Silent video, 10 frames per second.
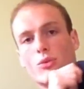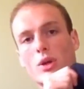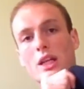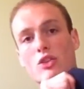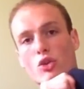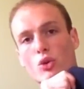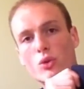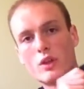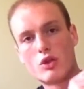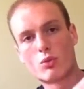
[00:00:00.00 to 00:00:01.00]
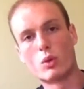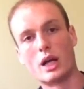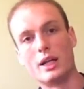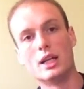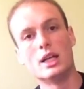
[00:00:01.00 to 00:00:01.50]
a 3-2 this
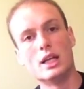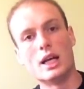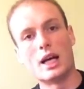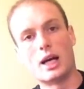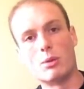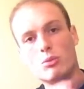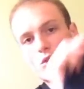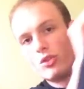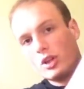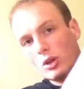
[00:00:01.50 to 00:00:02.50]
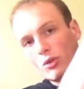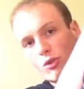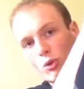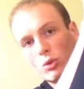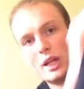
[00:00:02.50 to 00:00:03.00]
one. Um, still
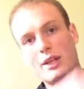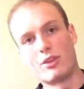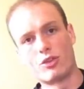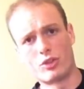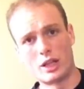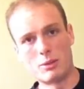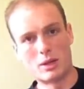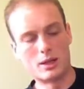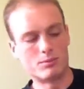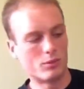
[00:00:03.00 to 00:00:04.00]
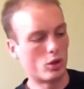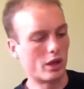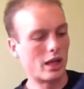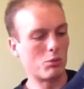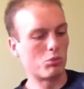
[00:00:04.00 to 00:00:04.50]
full length steamer, long